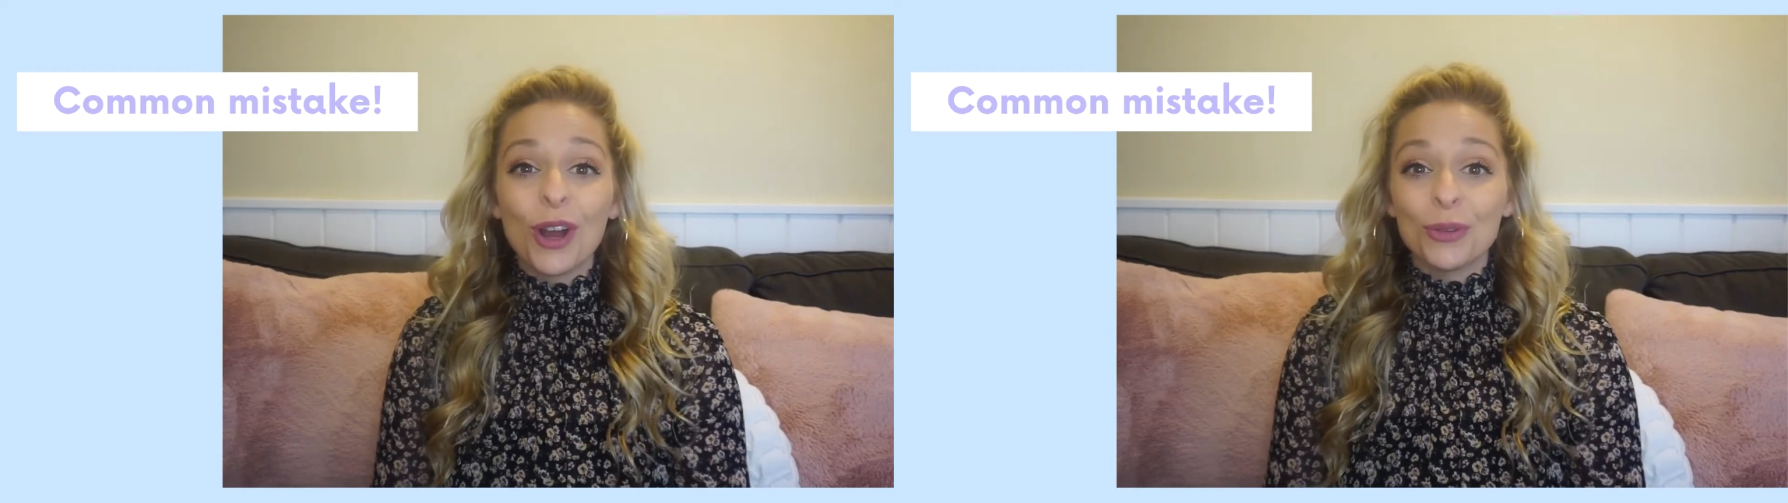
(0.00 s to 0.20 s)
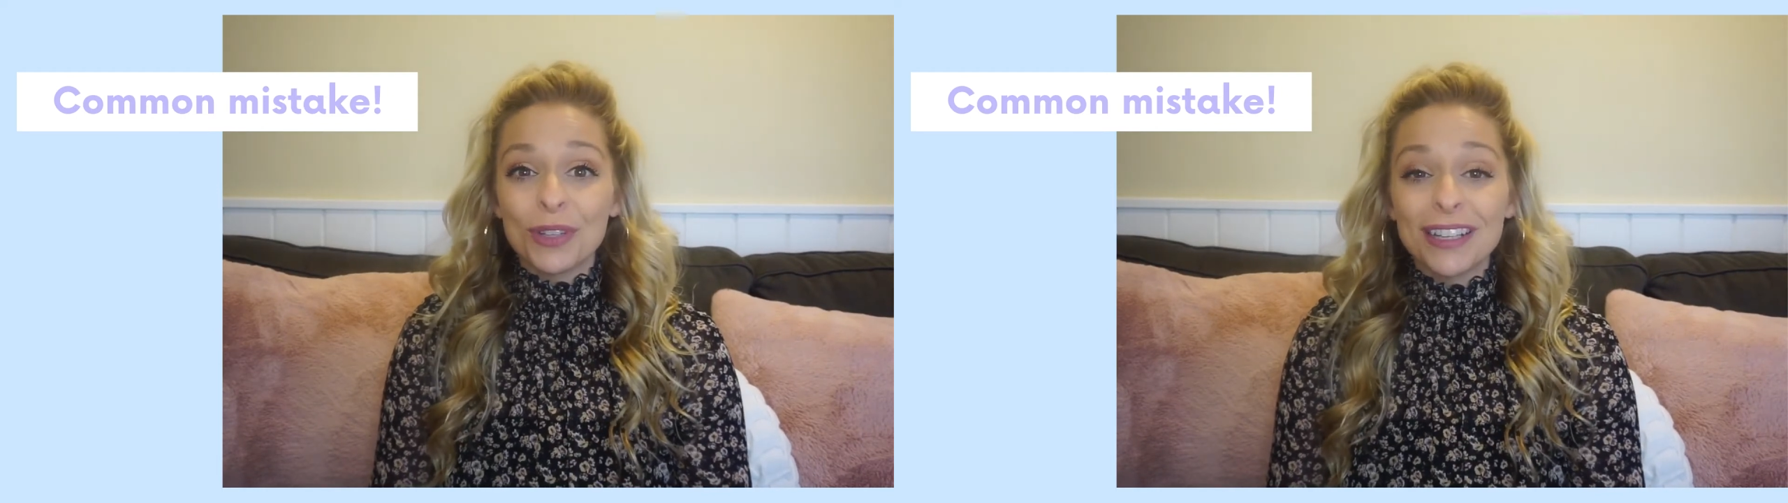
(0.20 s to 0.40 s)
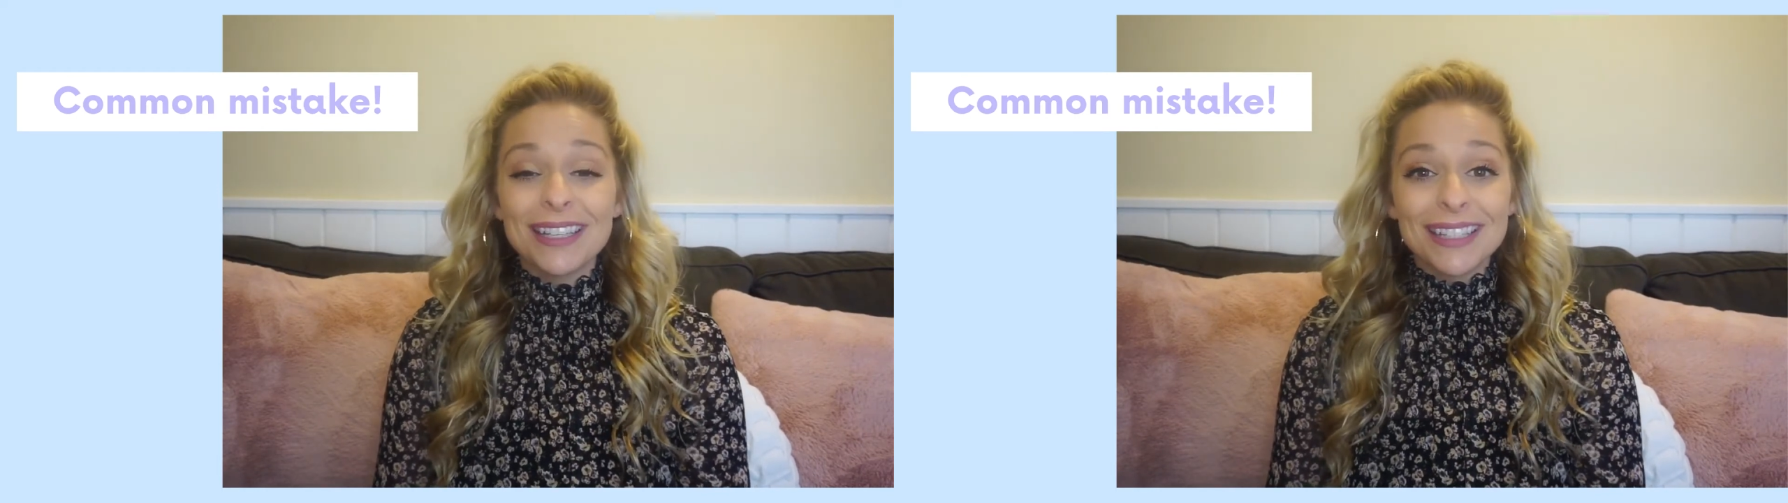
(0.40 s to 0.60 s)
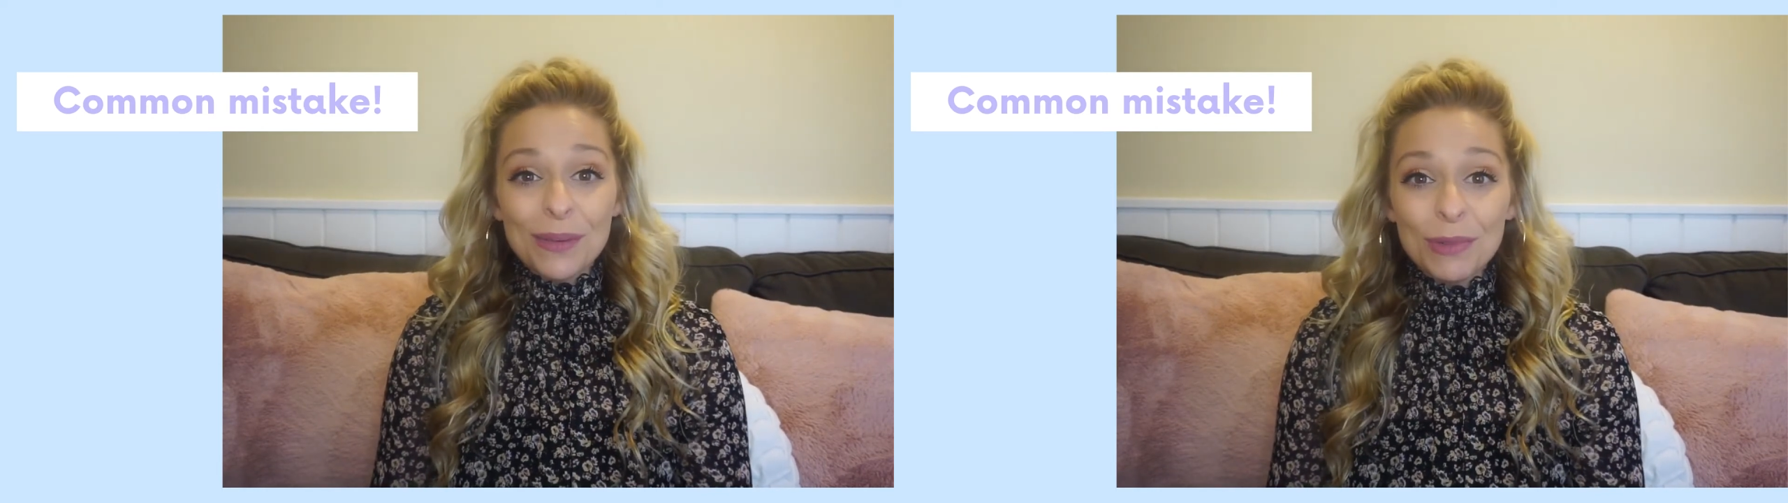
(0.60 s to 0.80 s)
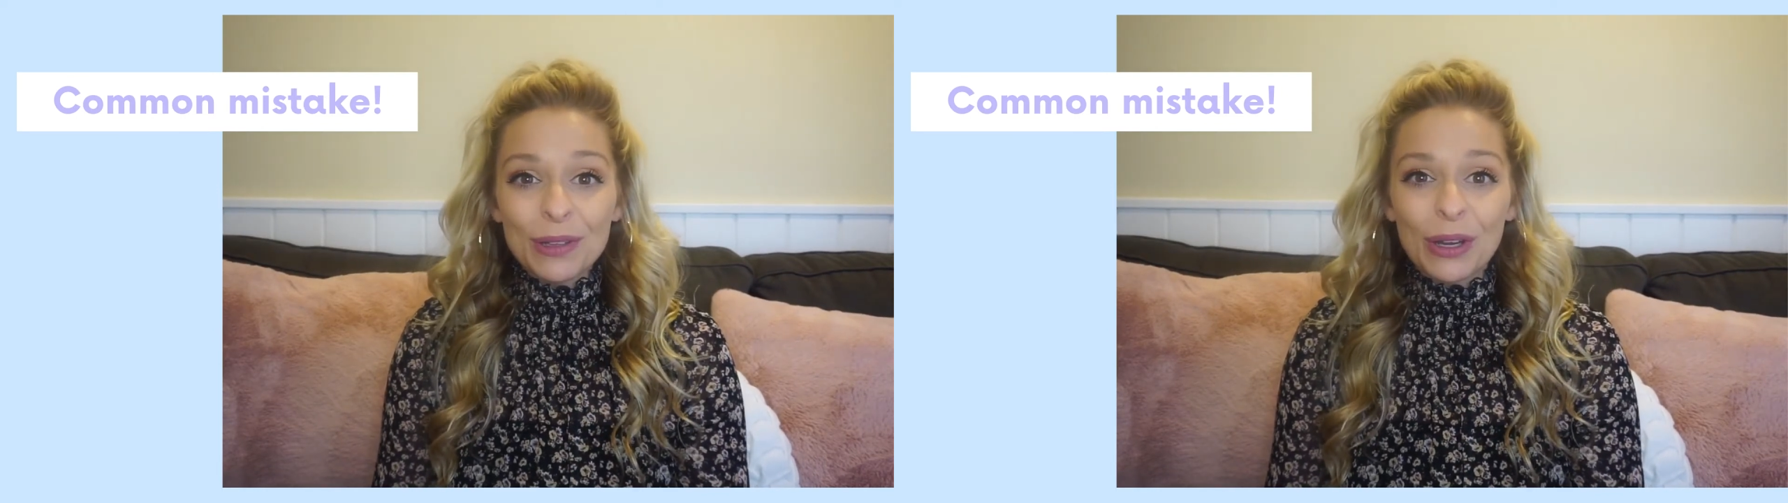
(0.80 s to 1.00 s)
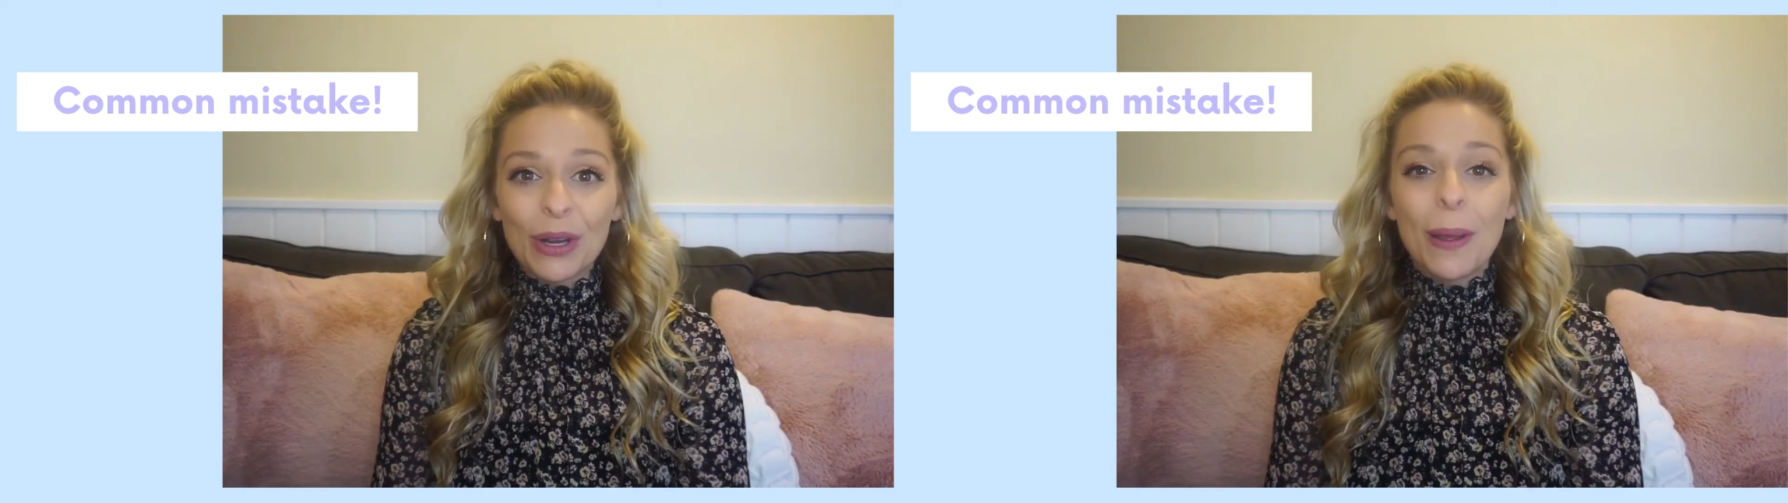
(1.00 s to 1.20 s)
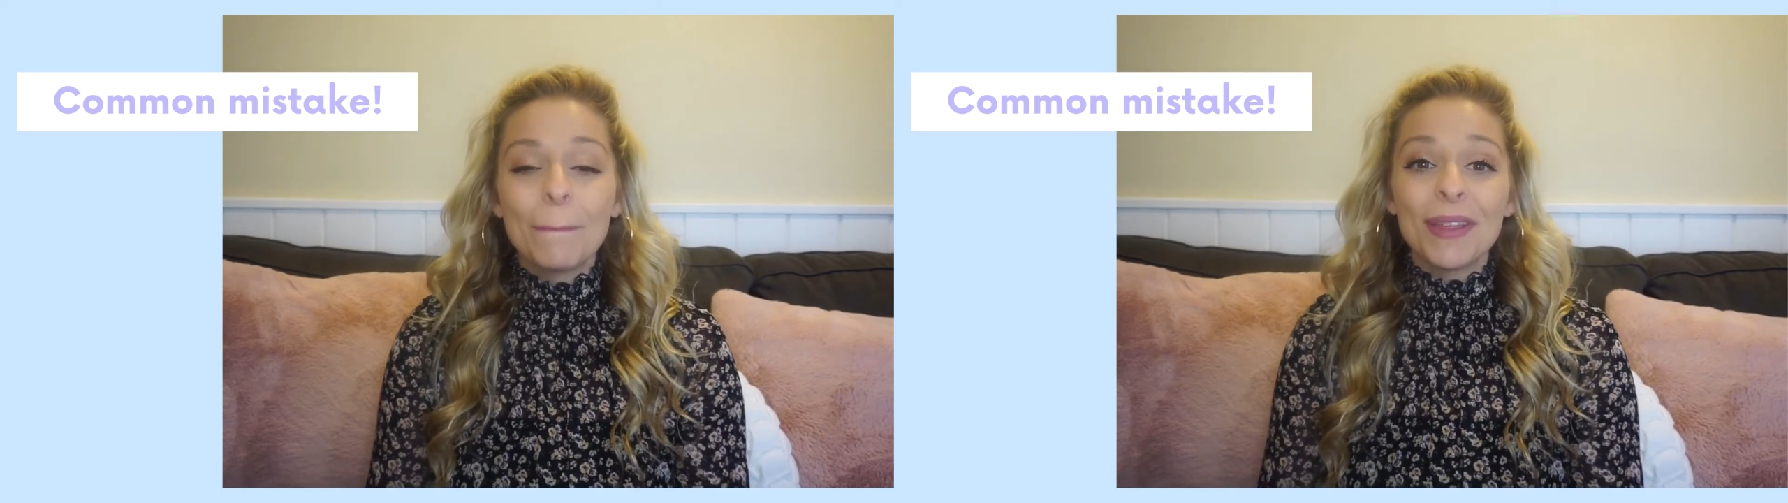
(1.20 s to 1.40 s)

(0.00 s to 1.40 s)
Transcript: are really similar,